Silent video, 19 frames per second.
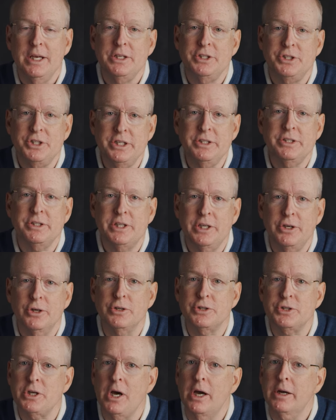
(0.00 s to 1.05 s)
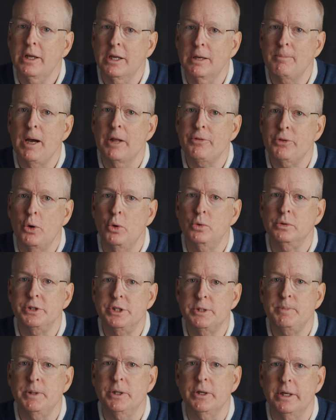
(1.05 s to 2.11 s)
Jesus here is talking about the Holy
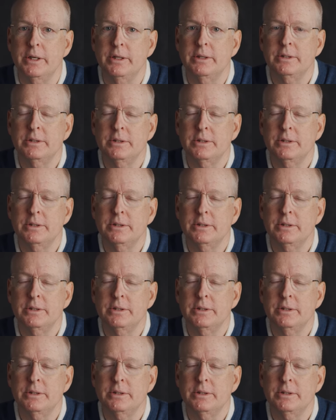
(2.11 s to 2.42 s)
Spirit,